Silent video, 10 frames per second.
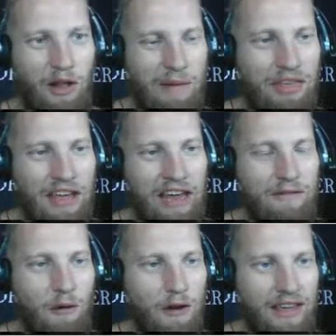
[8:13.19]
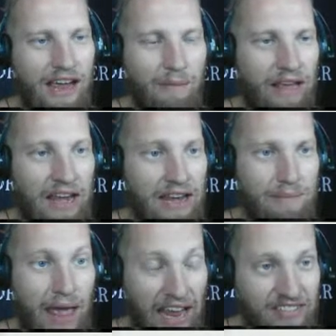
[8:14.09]
I'm thinking 40K. I'm like, I need
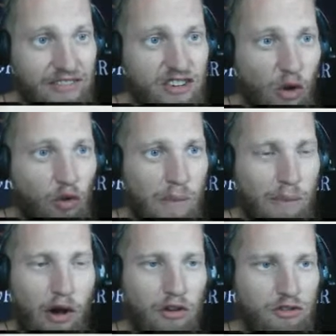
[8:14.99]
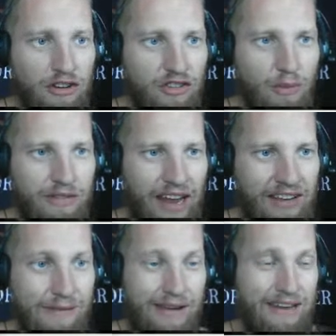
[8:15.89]
massive shoulder pauldrons to protect
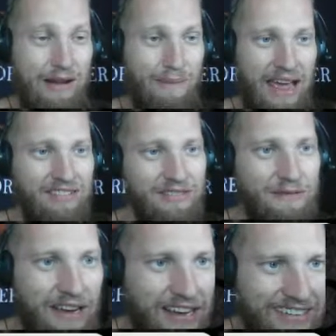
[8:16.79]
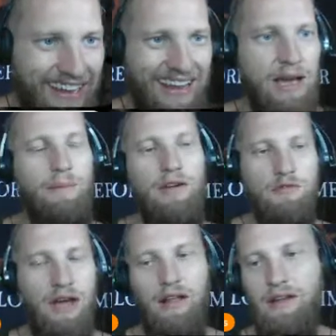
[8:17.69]
me. I need a massive fucking tank. But in
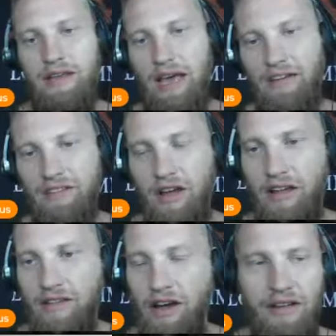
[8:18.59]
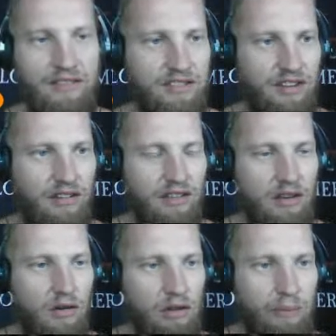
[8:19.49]
reality, not necessarily the
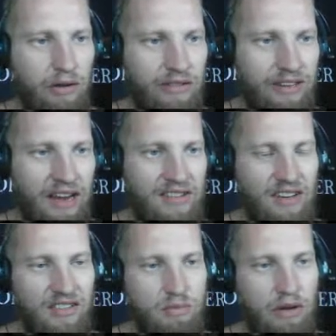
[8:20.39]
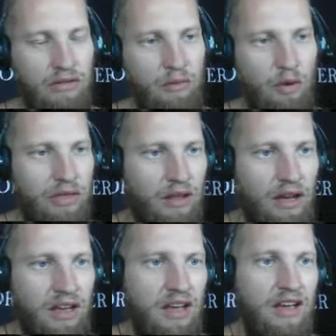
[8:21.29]
goal to build a tank size building with
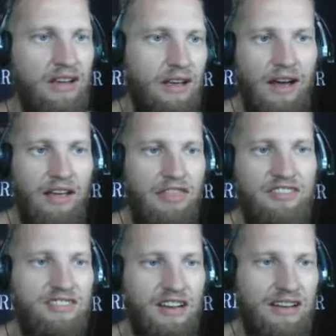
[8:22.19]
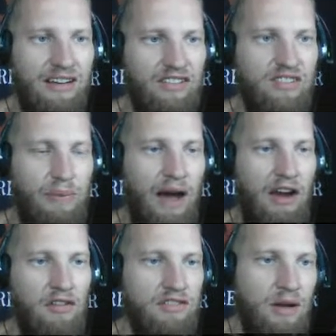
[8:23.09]
Citadel
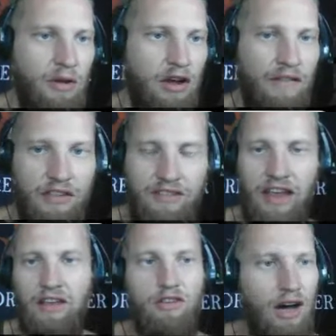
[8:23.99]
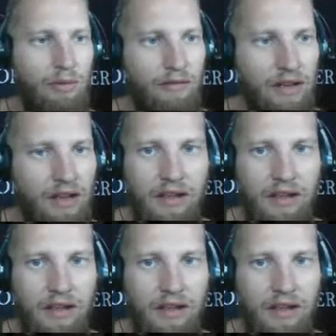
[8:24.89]
spires coming off the top of it.